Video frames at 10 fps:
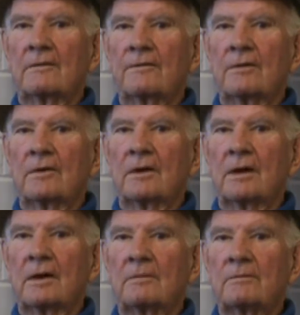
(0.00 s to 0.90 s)

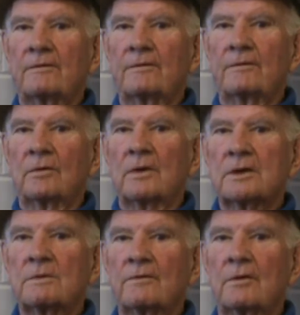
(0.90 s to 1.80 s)
for a few
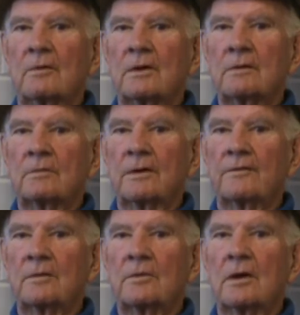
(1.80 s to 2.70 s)
months before I went to play
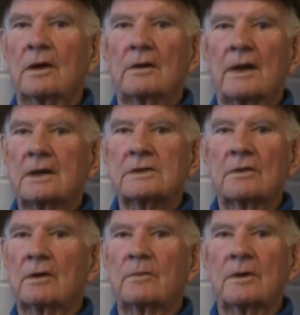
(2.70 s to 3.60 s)
football. That's the
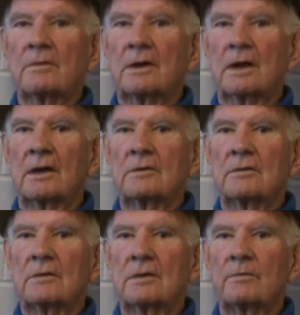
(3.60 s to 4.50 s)
only people that I
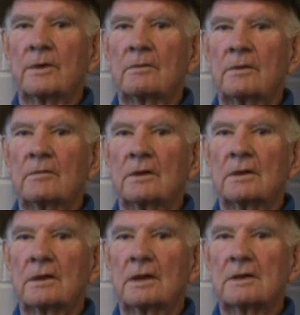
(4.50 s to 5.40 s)
knew of the people who worked
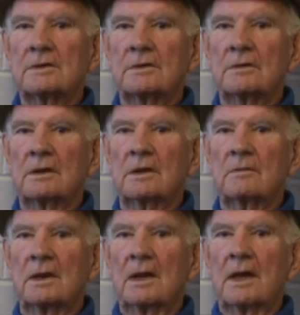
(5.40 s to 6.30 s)
in the NCO club.
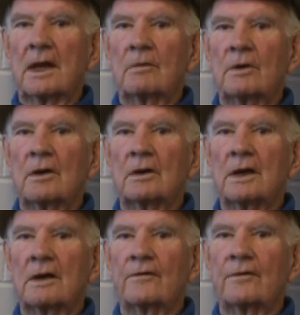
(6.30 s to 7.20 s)
And we all
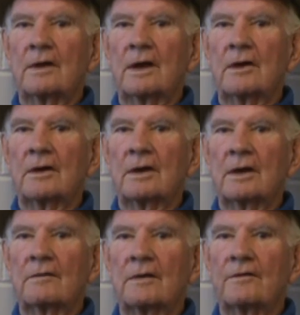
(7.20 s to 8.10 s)
got a free haircut
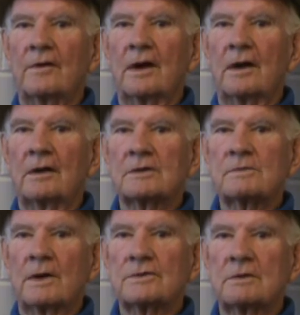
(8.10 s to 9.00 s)
every Friday.
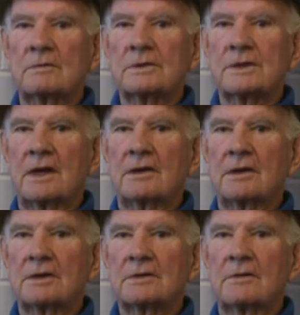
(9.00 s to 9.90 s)
Inspection was
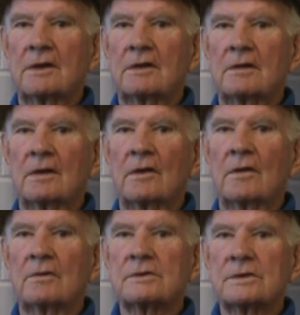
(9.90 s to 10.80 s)
Saturday, so
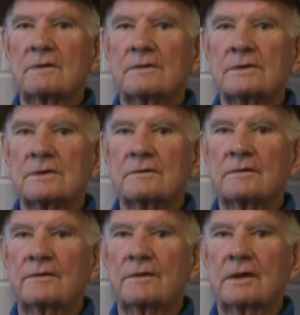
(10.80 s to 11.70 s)
all those services were
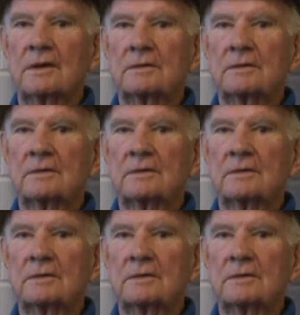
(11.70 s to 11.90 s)
free.